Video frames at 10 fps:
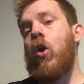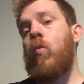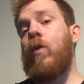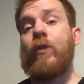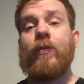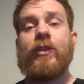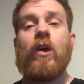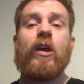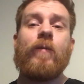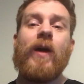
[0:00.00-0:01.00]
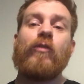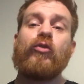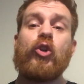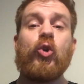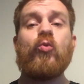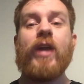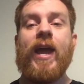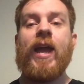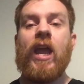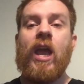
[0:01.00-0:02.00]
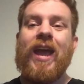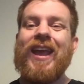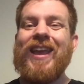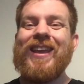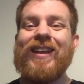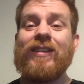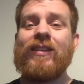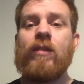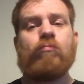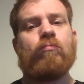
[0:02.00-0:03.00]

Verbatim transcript: What we're gonna be talking about today is